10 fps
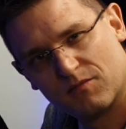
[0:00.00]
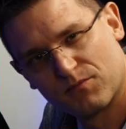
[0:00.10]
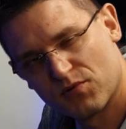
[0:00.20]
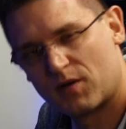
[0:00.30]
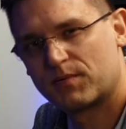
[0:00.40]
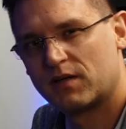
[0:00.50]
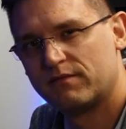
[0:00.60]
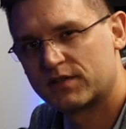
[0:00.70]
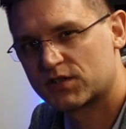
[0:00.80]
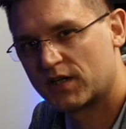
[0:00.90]
problem
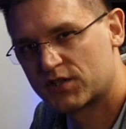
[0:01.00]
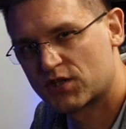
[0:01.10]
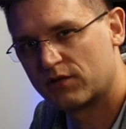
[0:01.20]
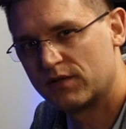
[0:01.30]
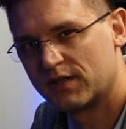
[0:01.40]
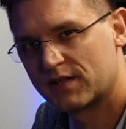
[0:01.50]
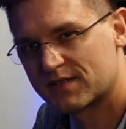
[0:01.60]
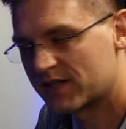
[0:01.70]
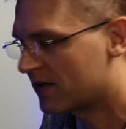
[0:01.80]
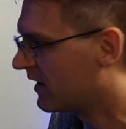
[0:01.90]
which I show you in a
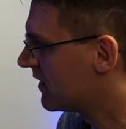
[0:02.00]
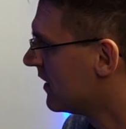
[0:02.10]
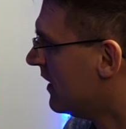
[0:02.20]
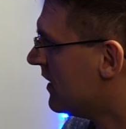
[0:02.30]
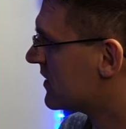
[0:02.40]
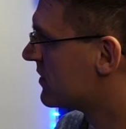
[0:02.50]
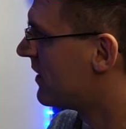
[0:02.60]
second. So